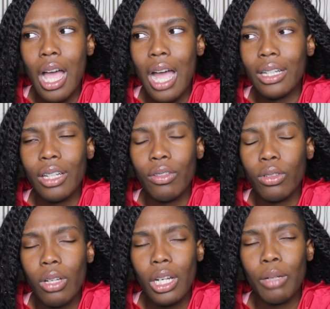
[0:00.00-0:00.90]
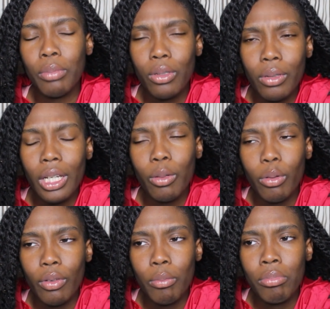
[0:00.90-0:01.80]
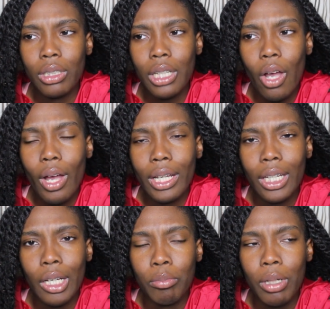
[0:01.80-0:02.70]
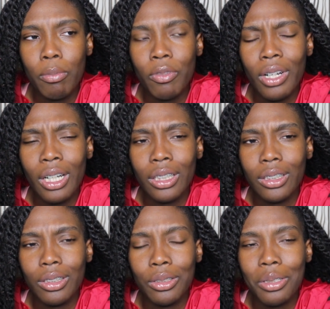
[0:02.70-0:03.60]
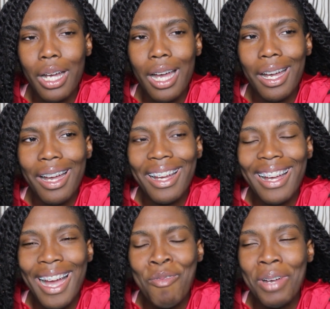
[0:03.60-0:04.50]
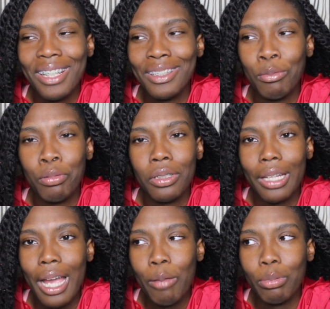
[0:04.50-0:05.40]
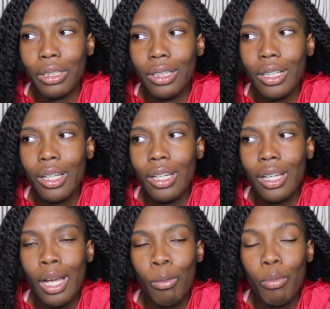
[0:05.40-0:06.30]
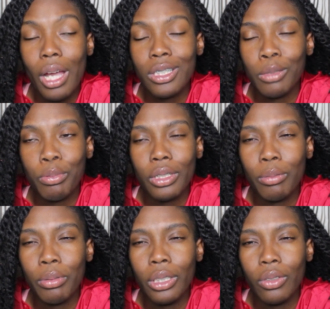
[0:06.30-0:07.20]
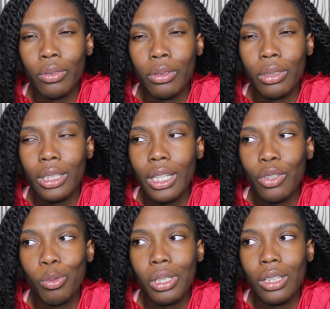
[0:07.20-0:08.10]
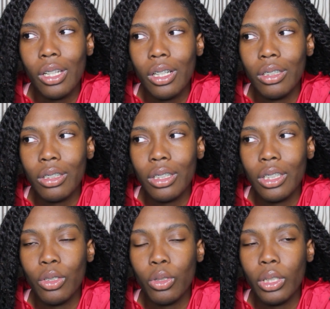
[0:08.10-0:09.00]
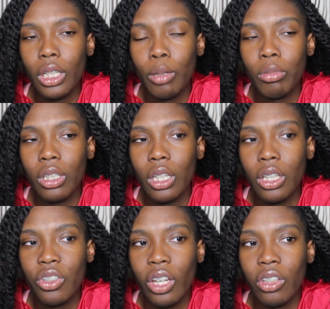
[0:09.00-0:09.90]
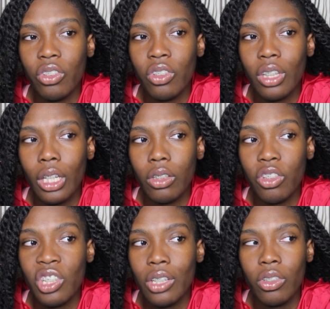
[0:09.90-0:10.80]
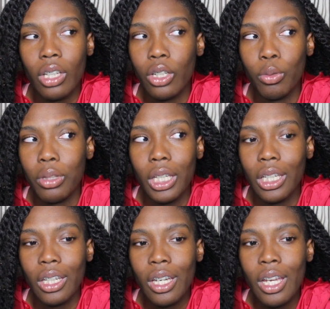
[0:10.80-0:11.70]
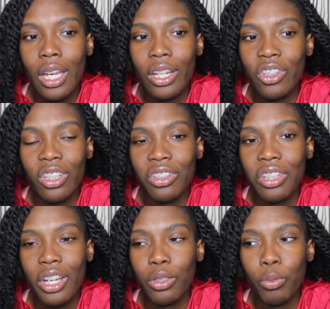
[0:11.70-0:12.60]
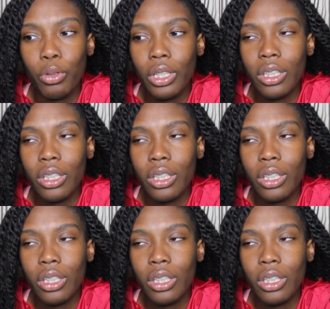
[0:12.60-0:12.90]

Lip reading: I never thought I'd be okay with it. But now I am. I'm fine. I'm actually pretty happy. I'm actually pretty peaceful. And that's what He does. He comes in and He changes things. He changes how you think. He changes how you work.